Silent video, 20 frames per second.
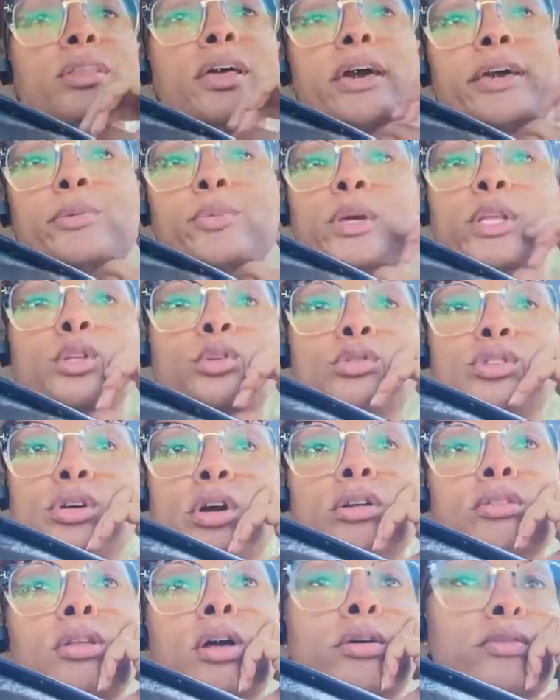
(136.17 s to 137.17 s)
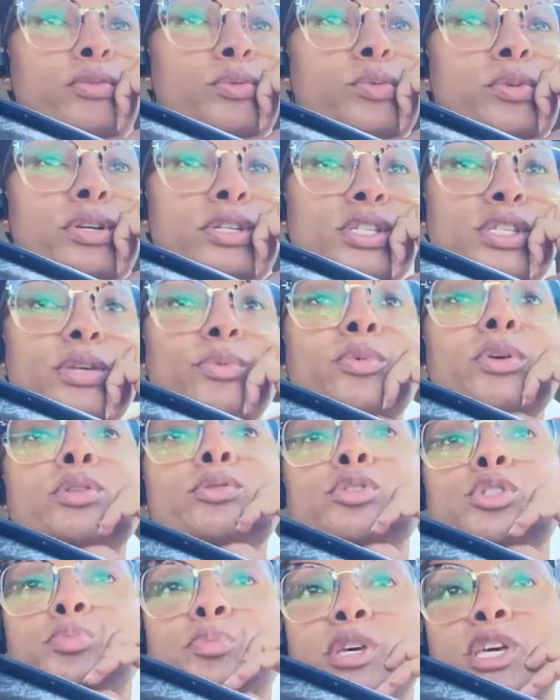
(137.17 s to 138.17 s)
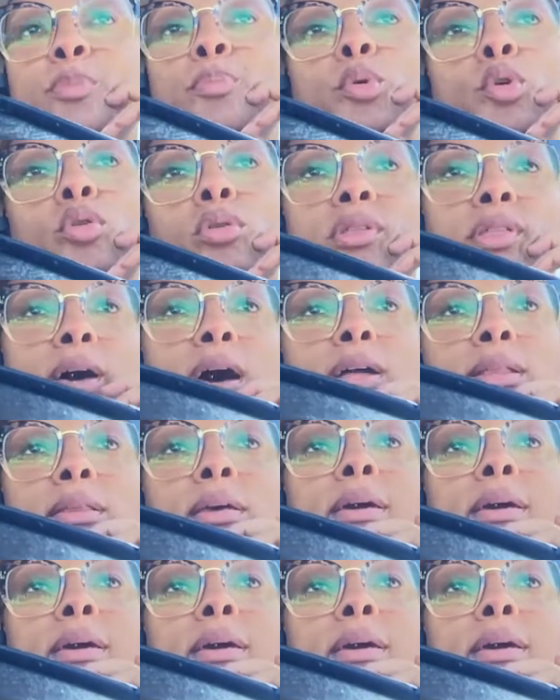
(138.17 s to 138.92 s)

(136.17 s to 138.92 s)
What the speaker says: Like, we lose our loved ones and we lose people that,